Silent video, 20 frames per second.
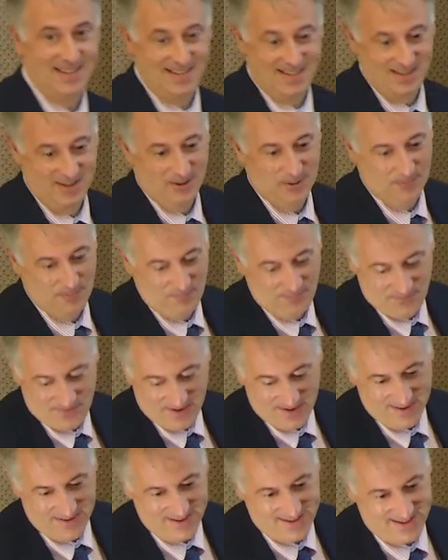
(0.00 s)
So
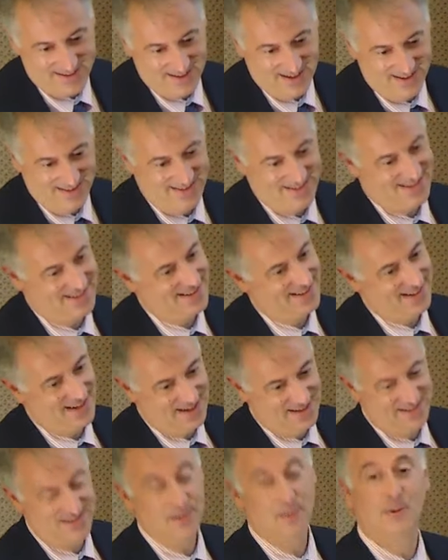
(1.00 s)
this is, and this is the,
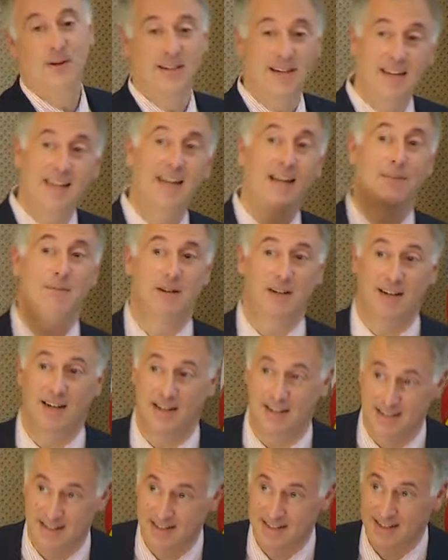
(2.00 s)
and so when he came to
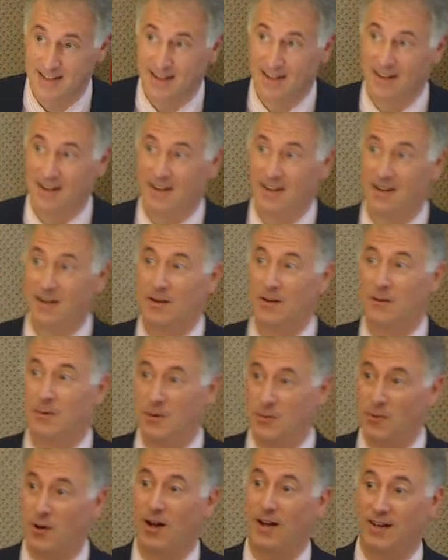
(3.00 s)
us, we
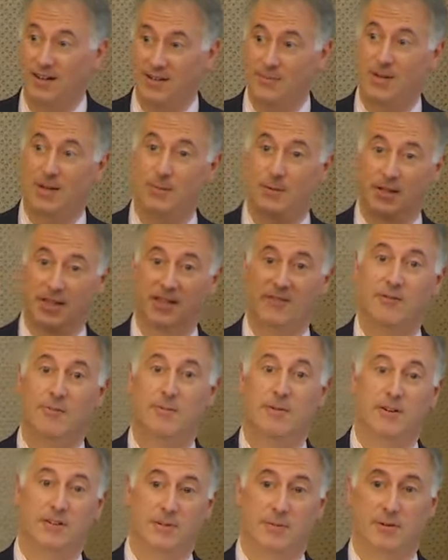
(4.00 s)
wanted to be able to give him
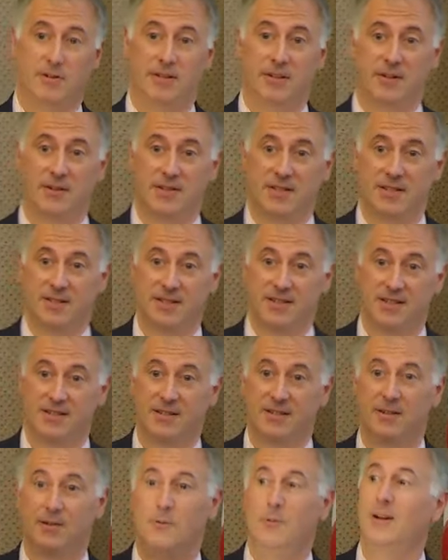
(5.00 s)
multiple doses.
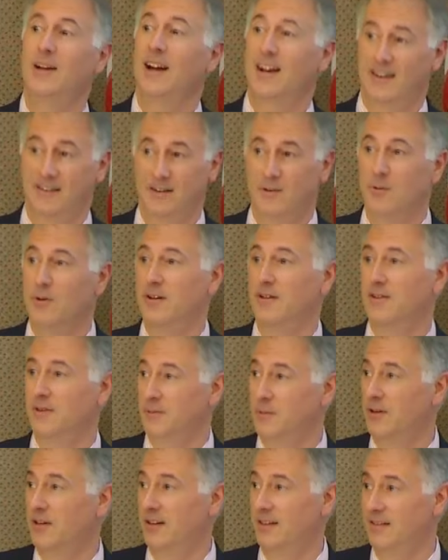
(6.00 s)
We hired a
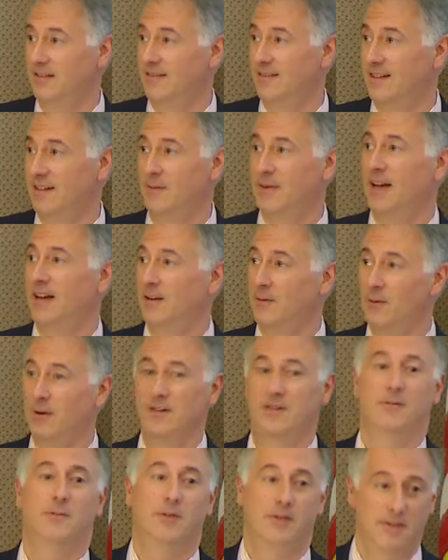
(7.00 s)
one-to-one, and we had a
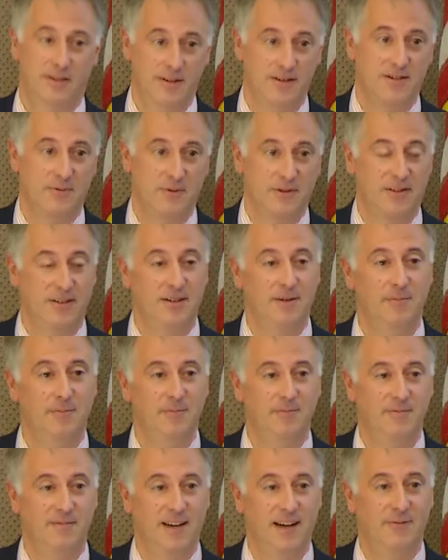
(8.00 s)
one-to-one nurse with
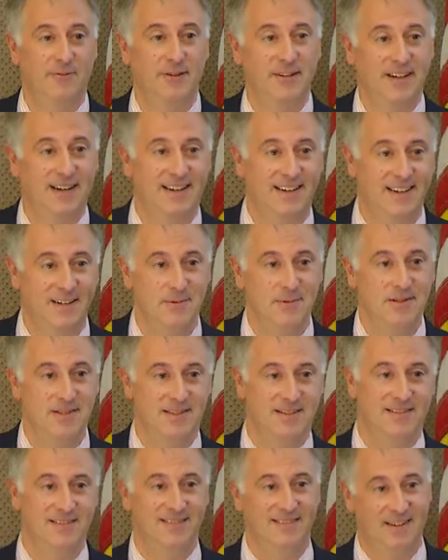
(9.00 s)
him every night he was
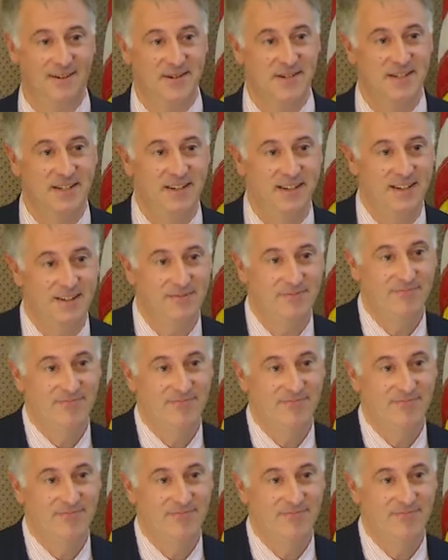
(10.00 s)
in our study